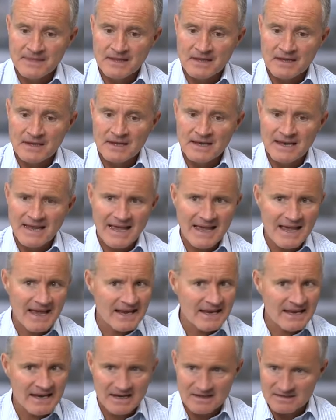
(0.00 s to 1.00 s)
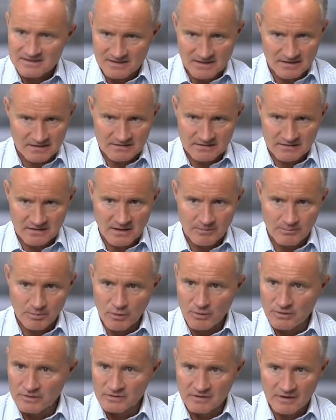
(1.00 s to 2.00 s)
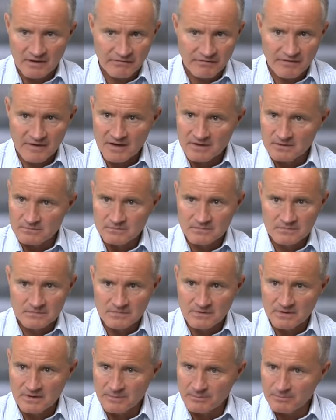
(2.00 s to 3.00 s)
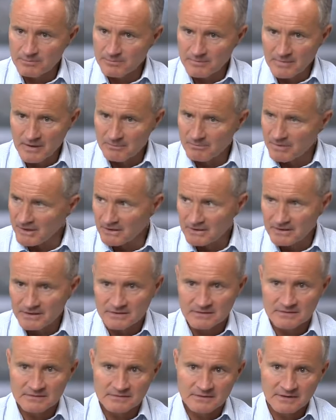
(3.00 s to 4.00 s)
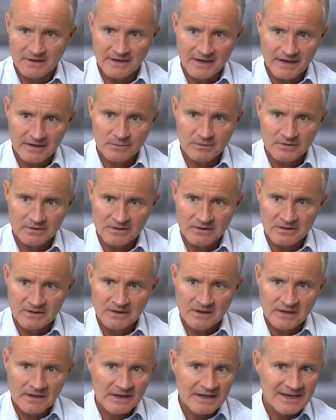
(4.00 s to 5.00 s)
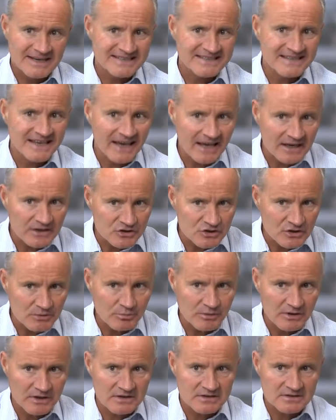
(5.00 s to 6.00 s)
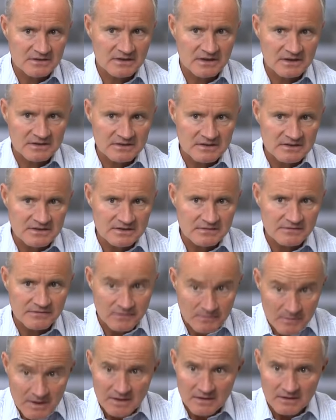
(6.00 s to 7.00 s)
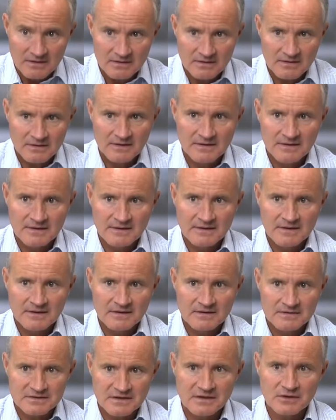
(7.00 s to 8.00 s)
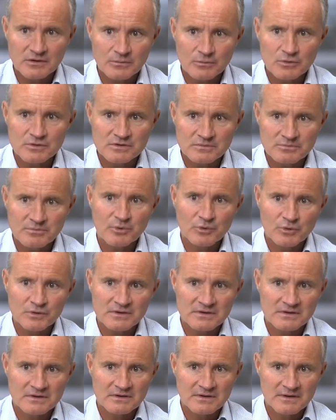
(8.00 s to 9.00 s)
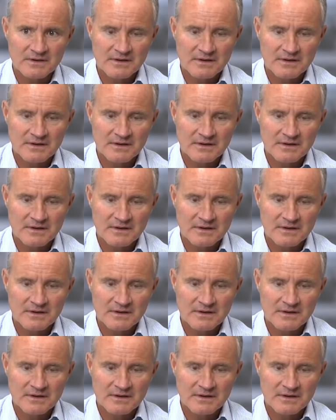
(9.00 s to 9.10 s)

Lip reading: in any asset, a bond, a farm, a building, an equity, is the entry price. That's, for me, the single most important